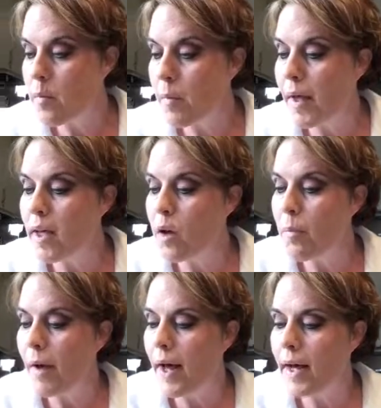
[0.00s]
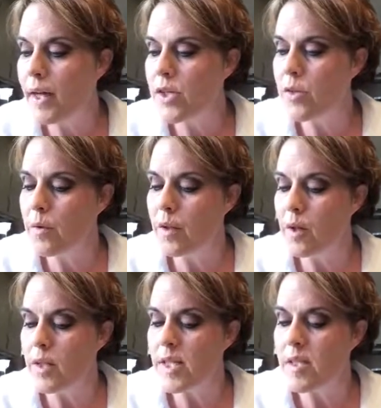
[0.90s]
I might go back and do a
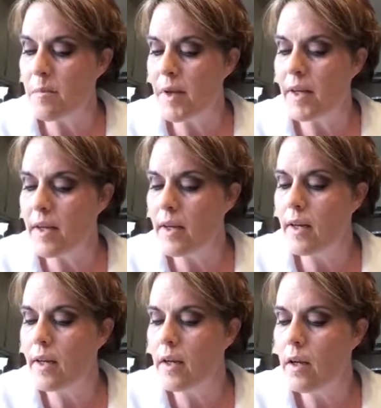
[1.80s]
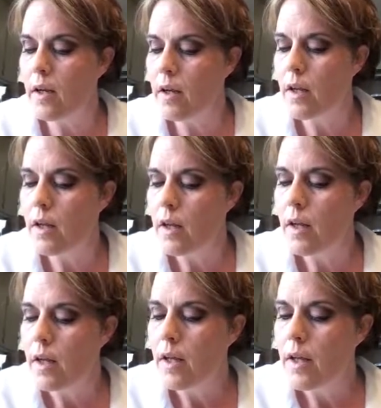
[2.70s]
little smitten,
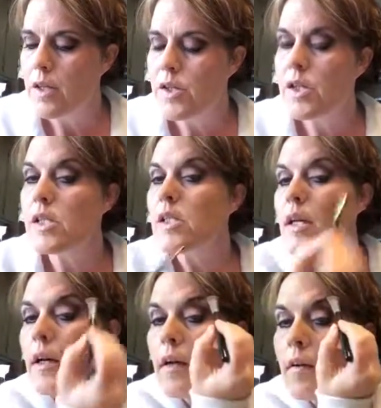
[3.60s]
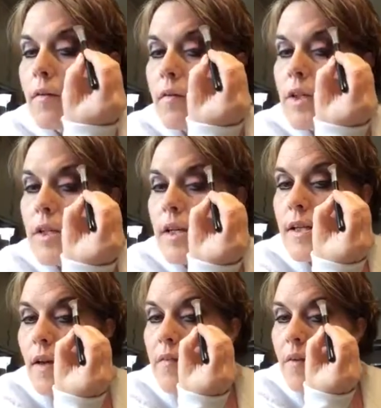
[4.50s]
just
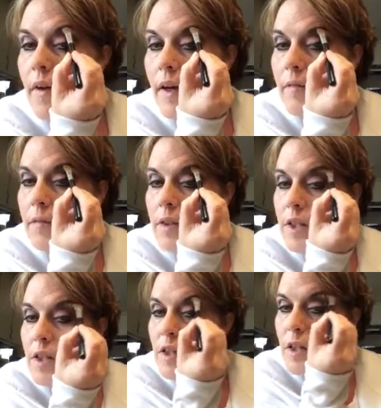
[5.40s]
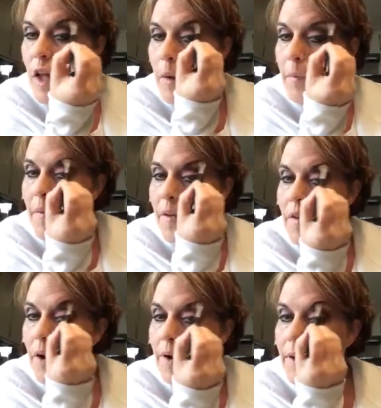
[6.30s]
because I feel like I've just slopped
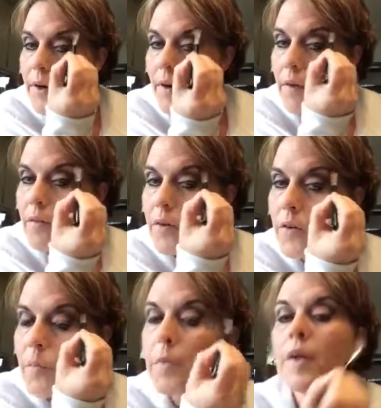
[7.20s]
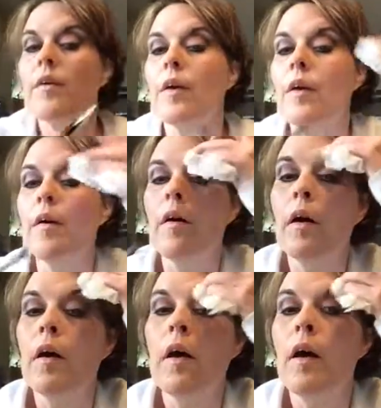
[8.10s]
this on here for some reason.
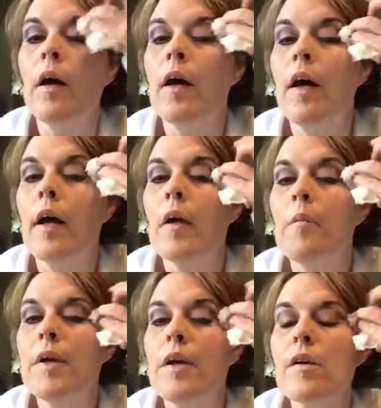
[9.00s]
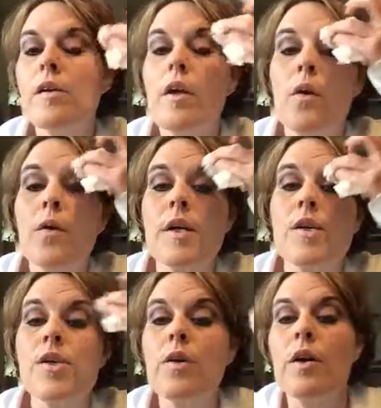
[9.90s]
And I'm going to use a little
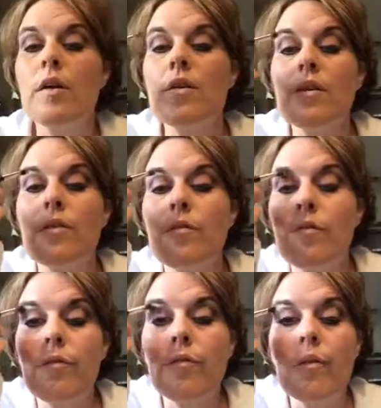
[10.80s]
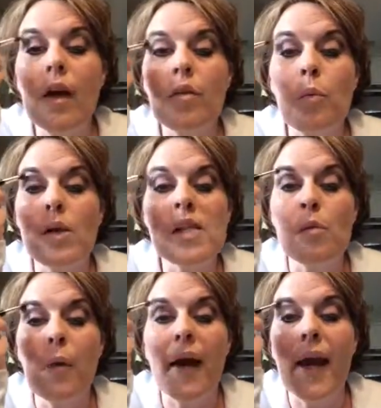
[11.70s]
tissue because that's what's
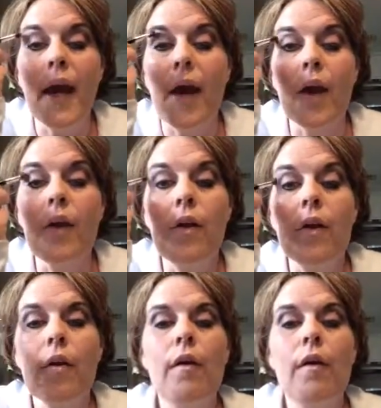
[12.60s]
in my hand.